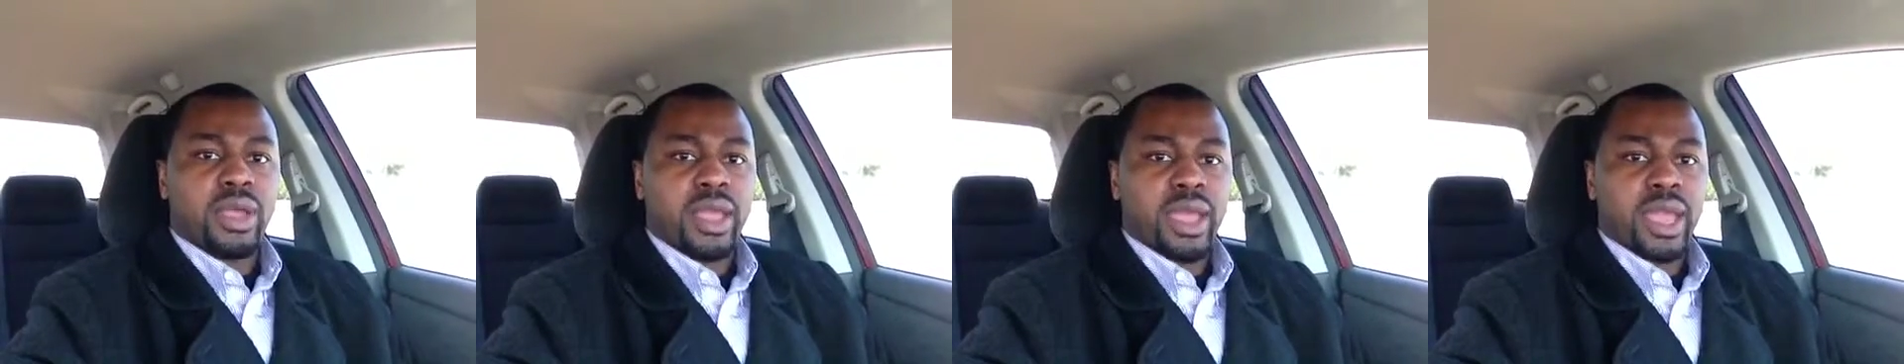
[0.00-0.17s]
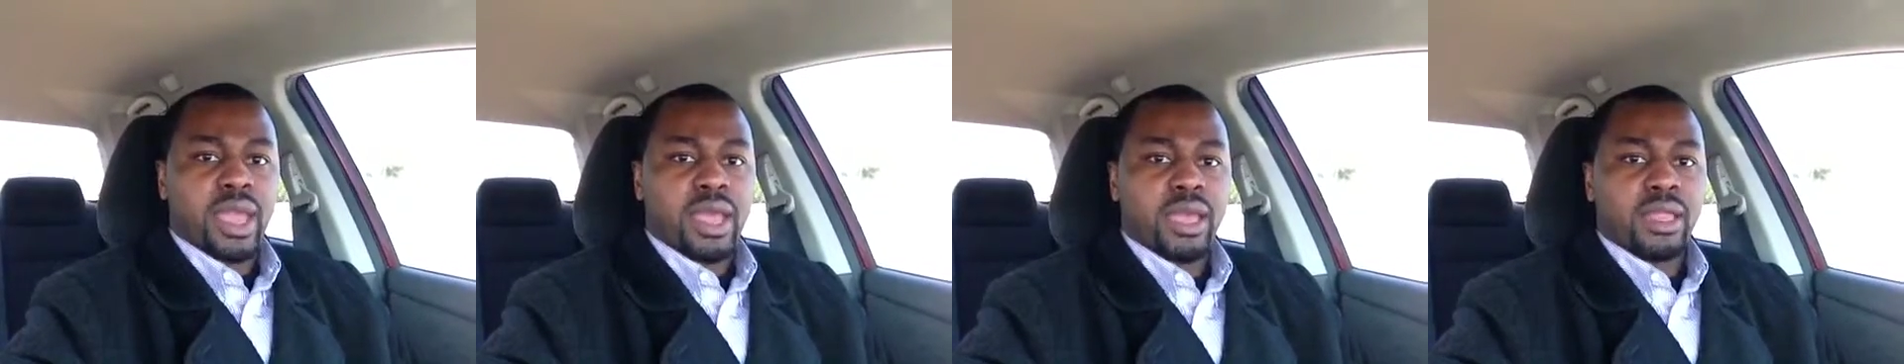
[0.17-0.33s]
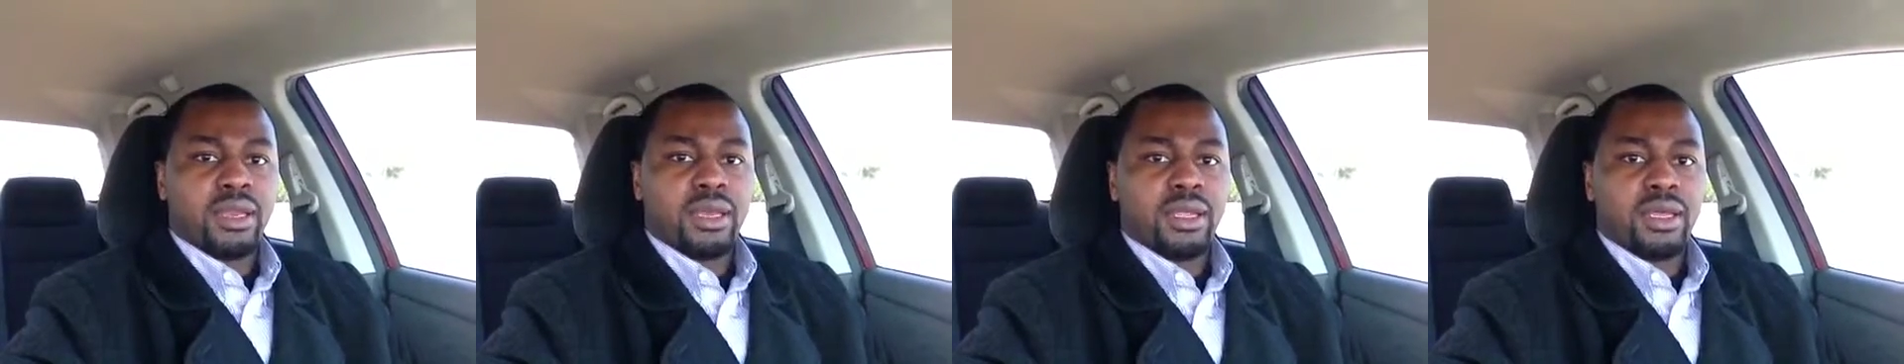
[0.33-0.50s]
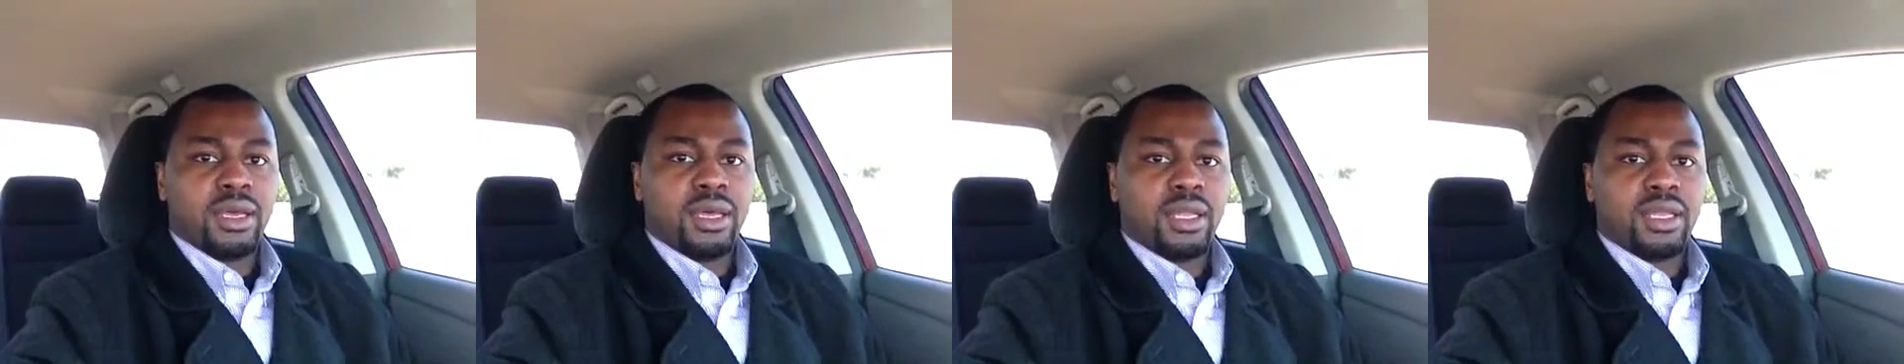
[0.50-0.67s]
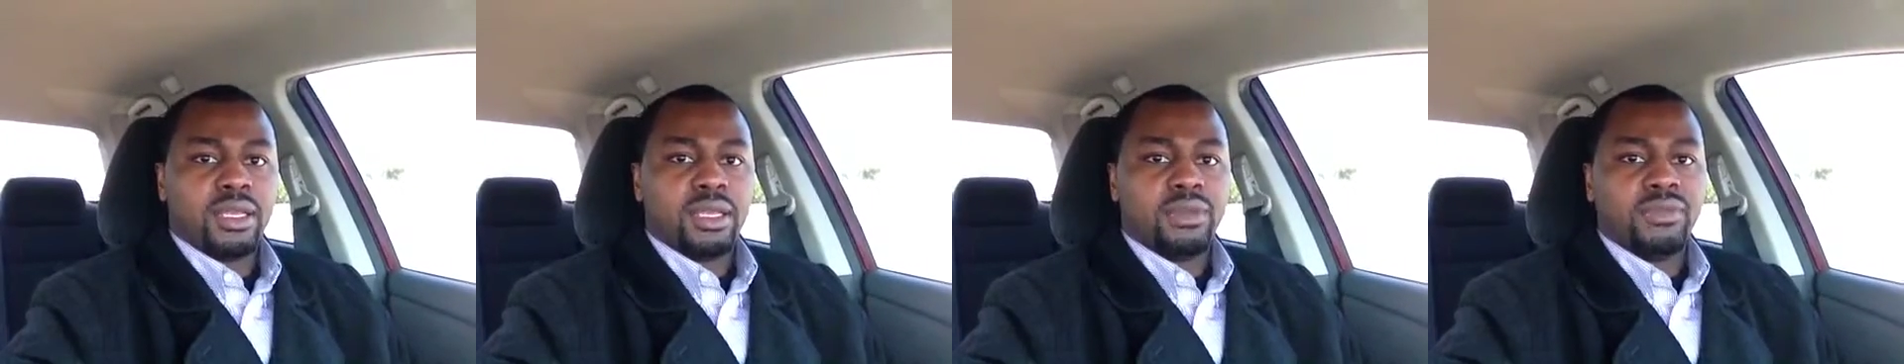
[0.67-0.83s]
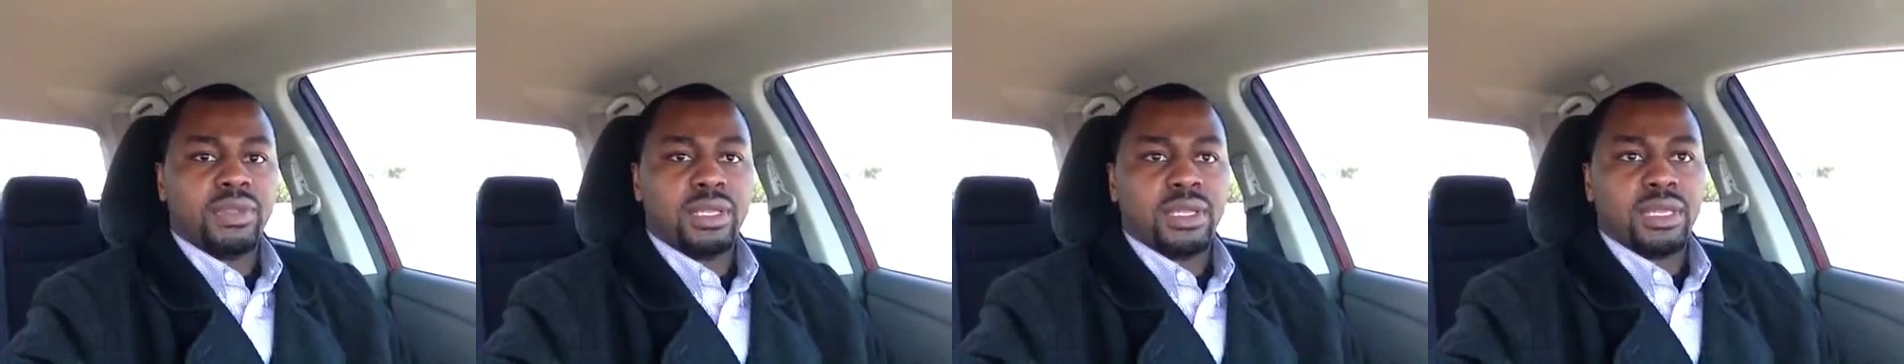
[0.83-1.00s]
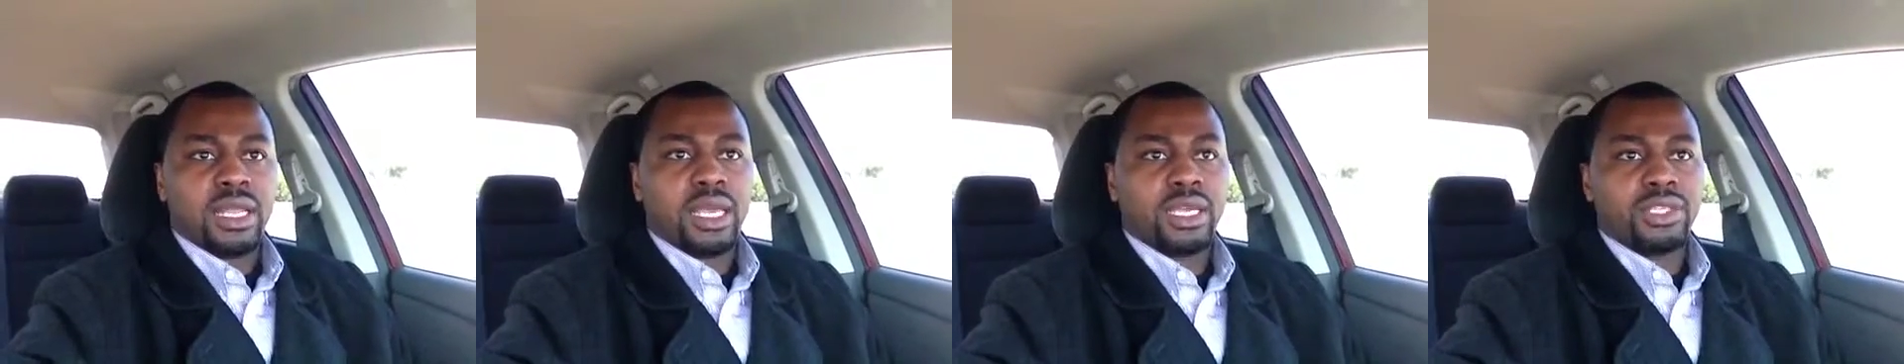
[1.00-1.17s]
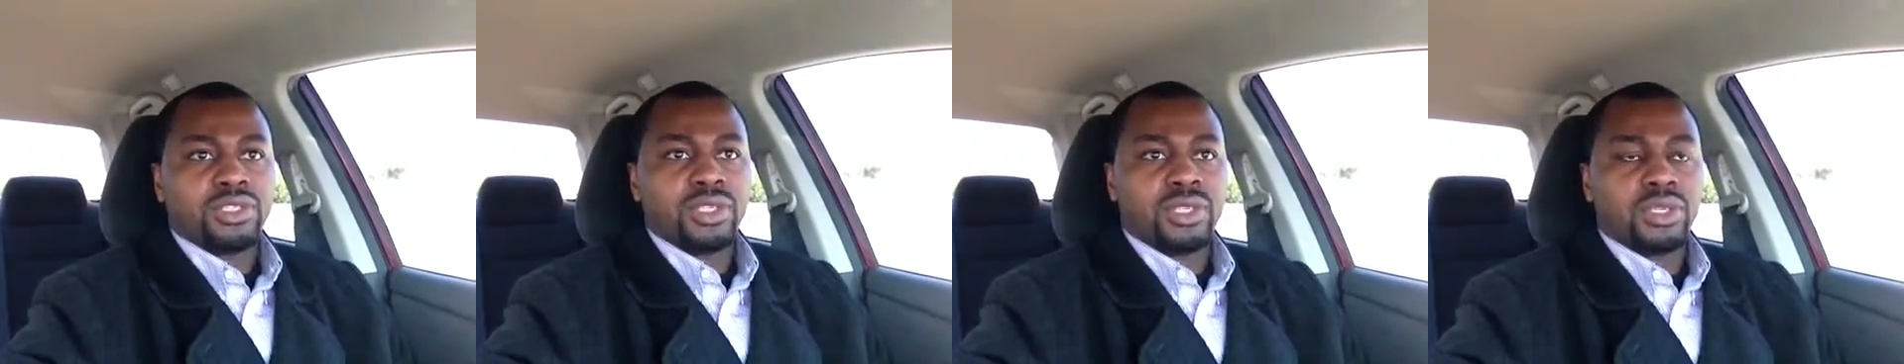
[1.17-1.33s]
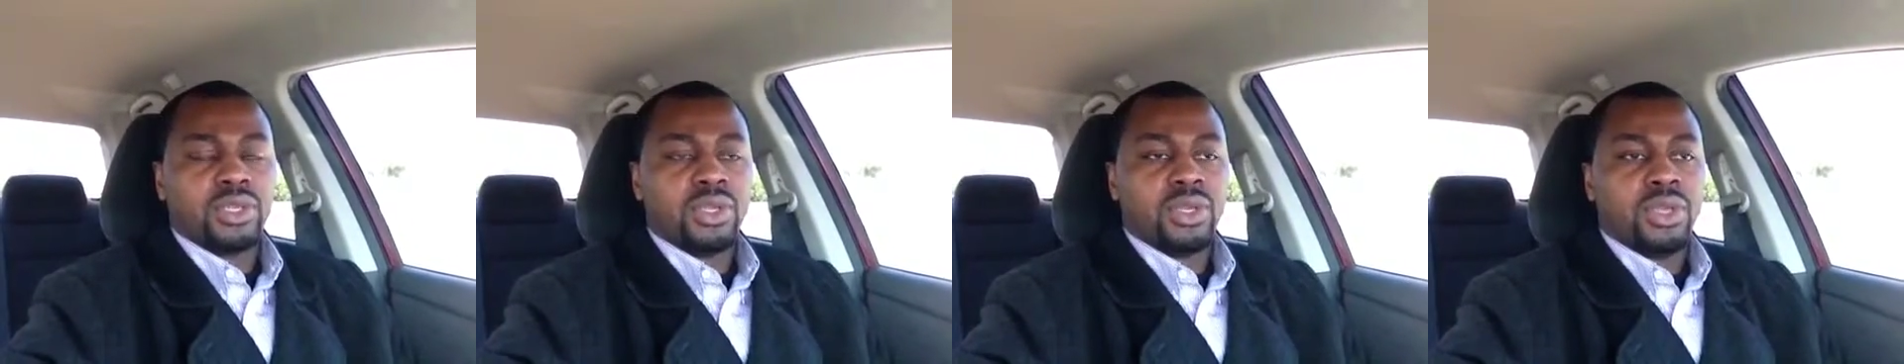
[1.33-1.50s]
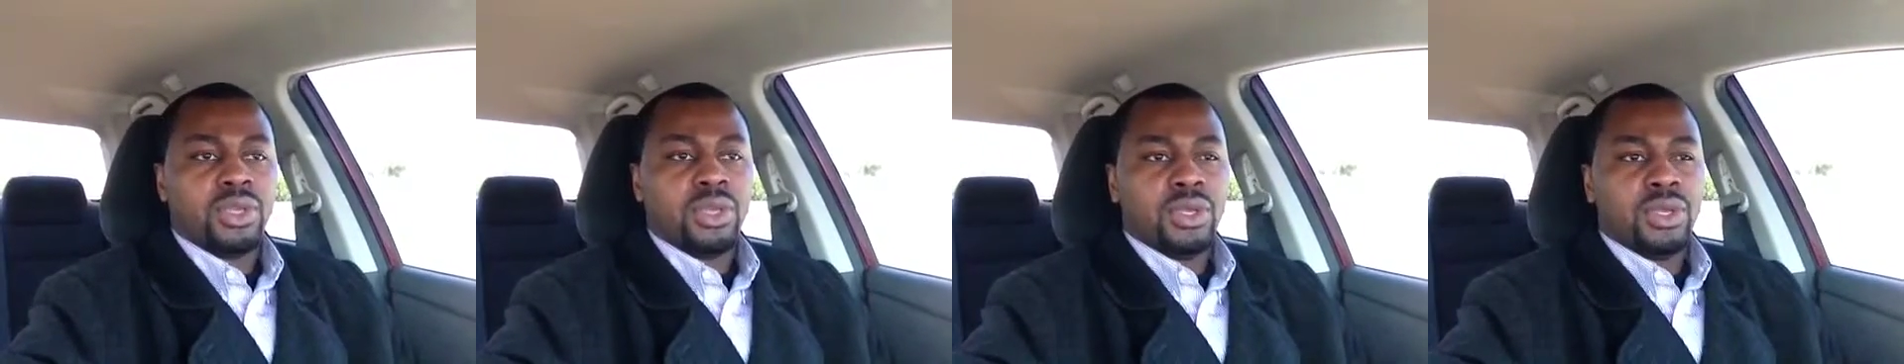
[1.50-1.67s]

had a living legend.